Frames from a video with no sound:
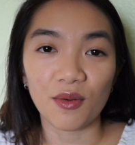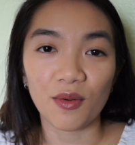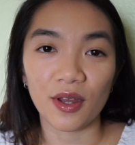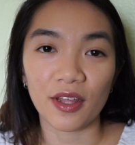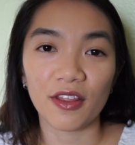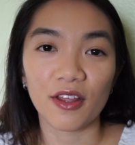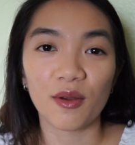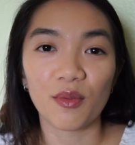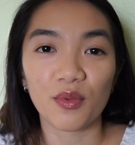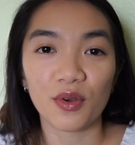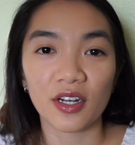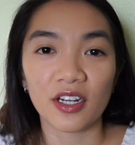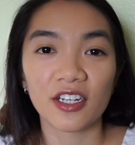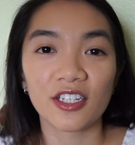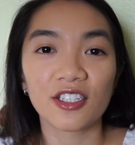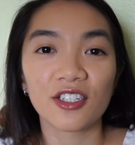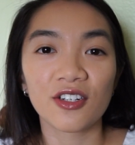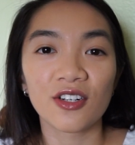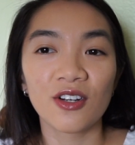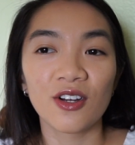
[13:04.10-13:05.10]
with a
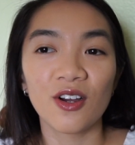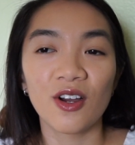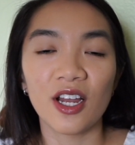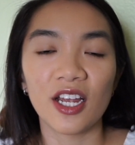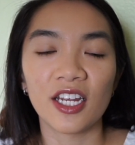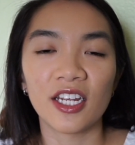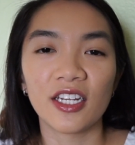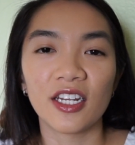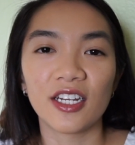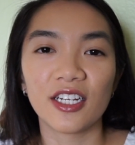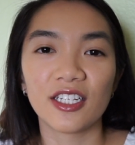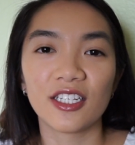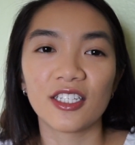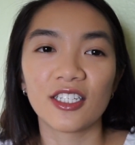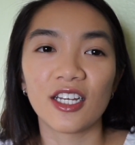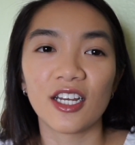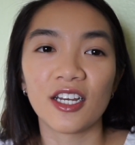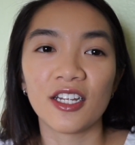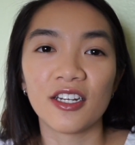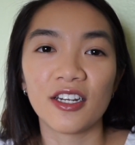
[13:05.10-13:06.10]
British girl and
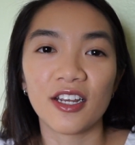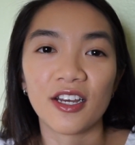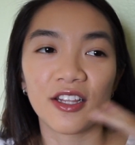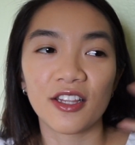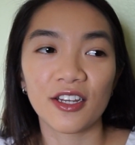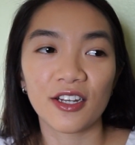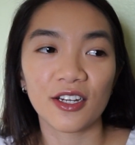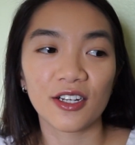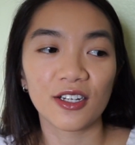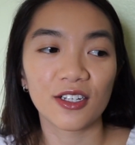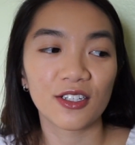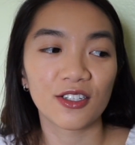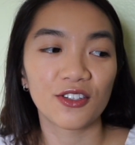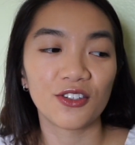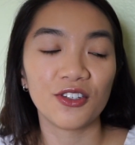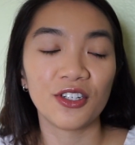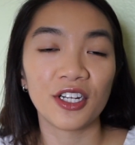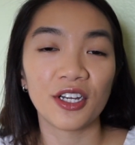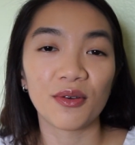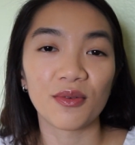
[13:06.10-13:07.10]
another
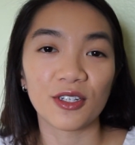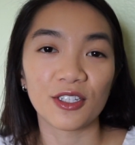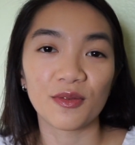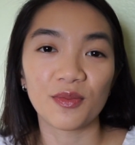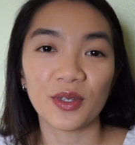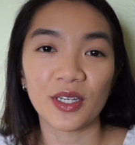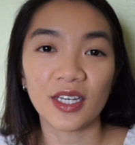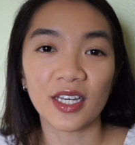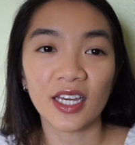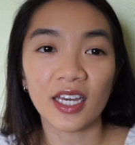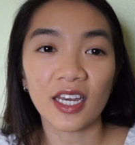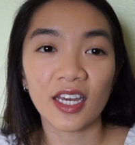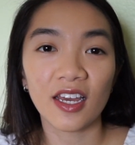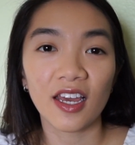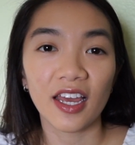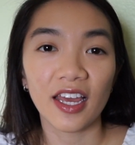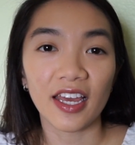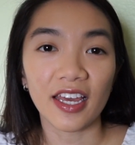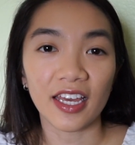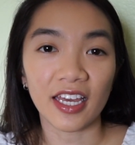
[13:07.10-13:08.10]
student was speaking
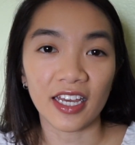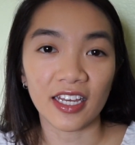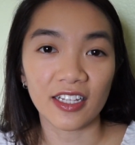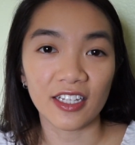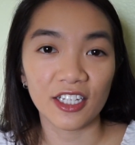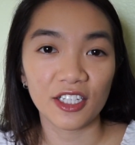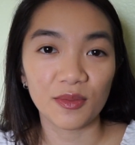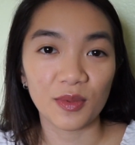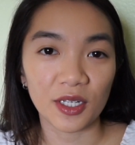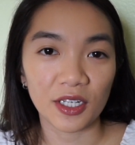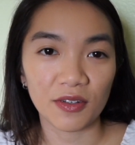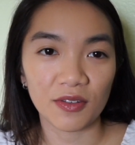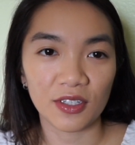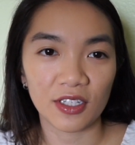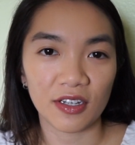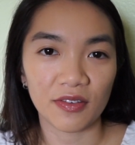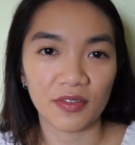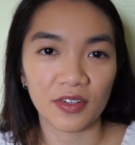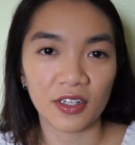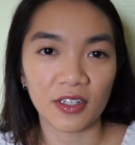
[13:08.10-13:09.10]
English, but he was
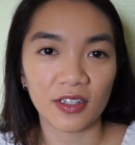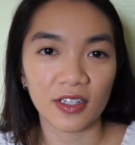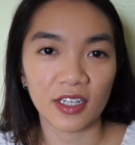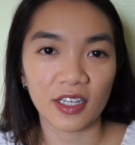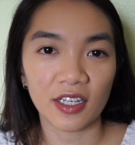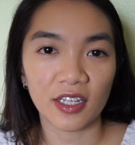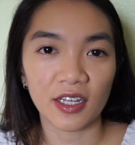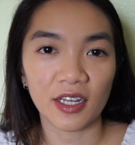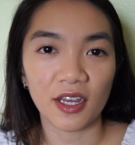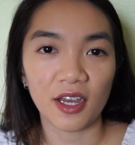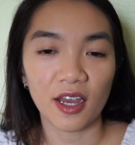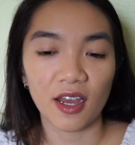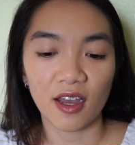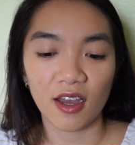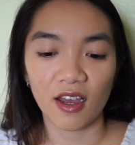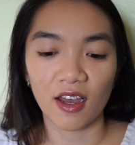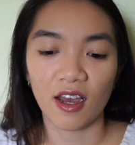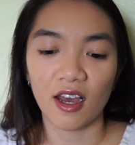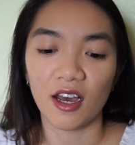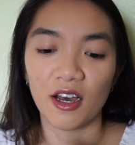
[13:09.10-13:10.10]
definitely
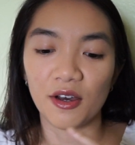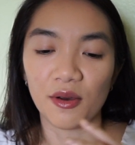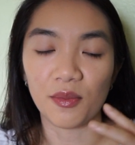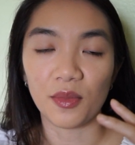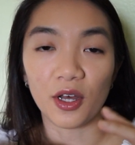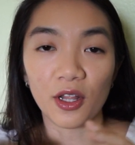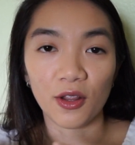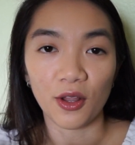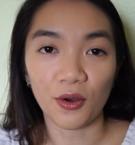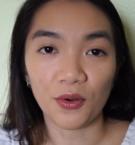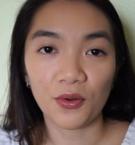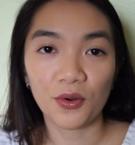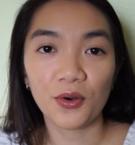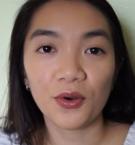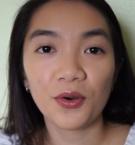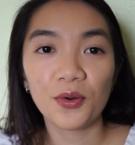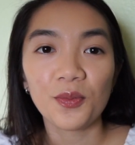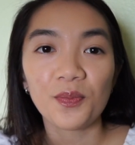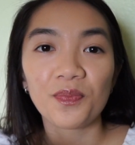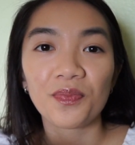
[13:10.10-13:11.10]
a
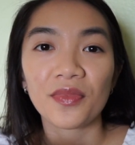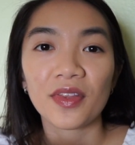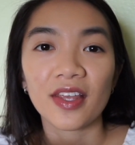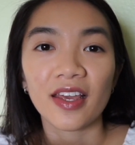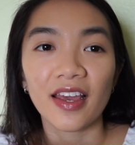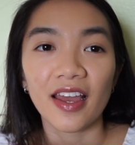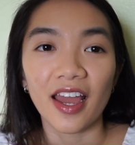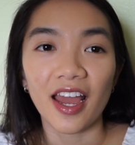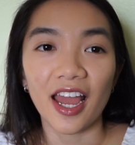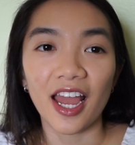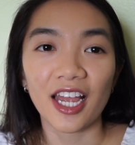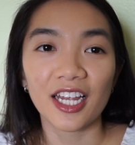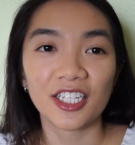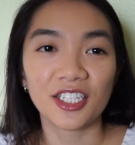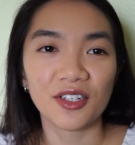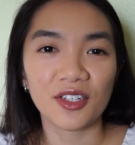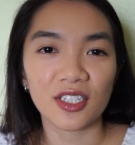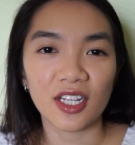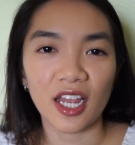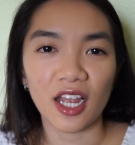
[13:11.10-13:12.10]
local.
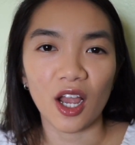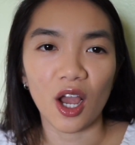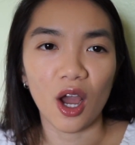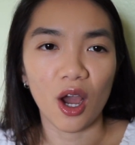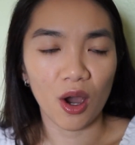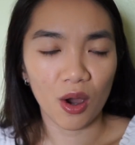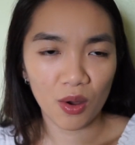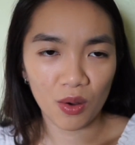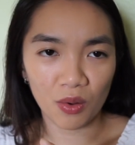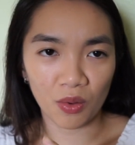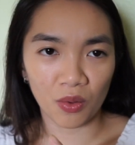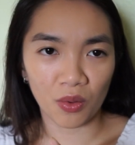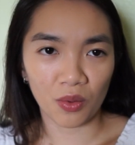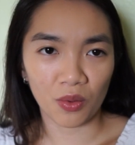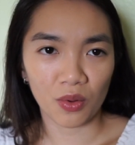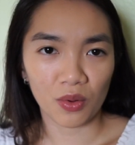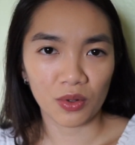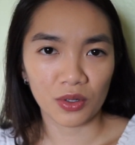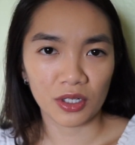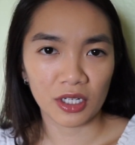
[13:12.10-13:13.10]
She was like, oh,
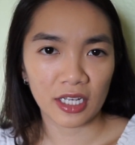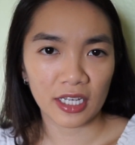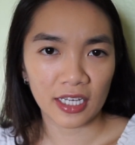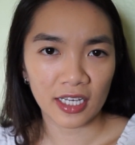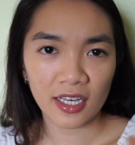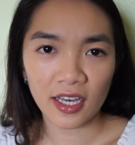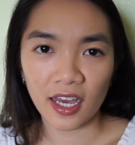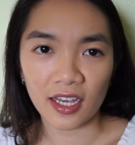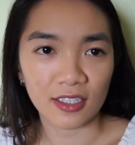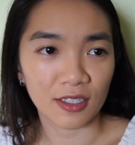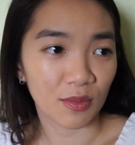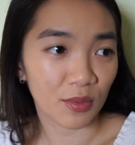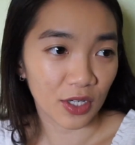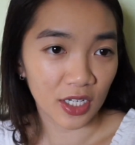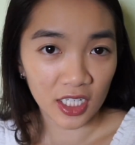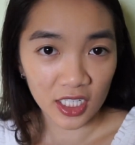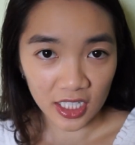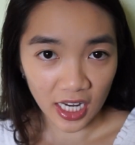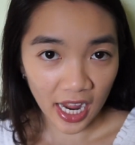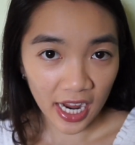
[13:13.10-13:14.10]
he has a
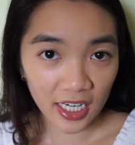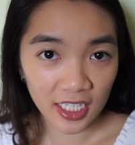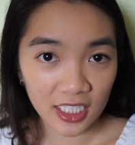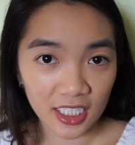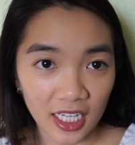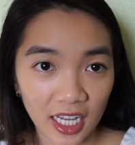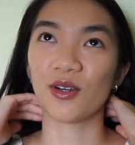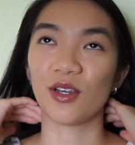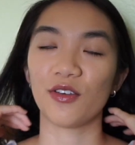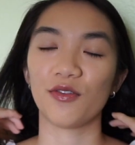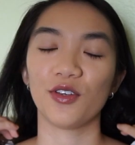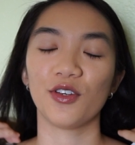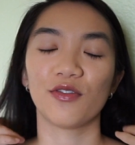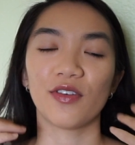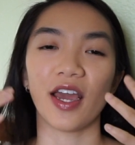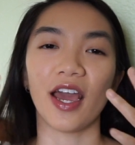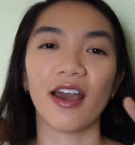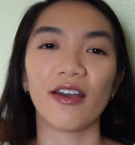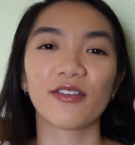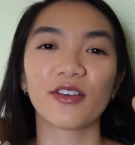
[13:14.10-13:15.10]
British accent. So if you've
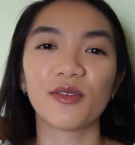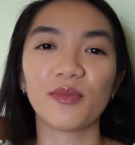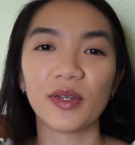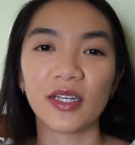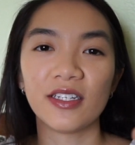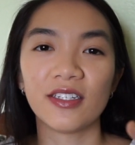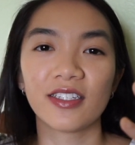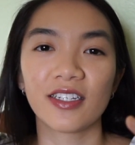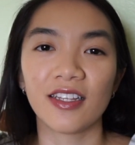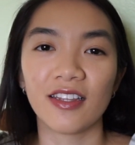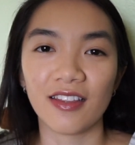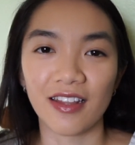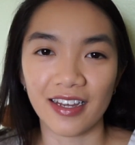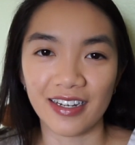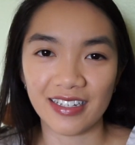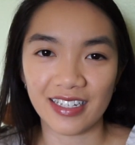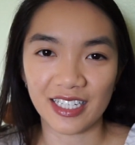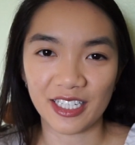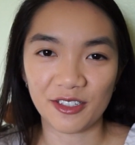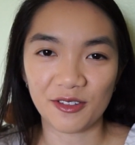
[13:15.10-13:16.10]
ever been to
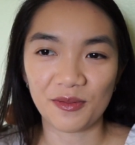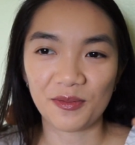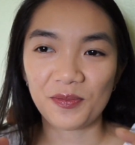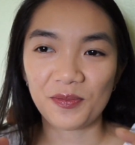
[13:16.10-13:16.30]
London,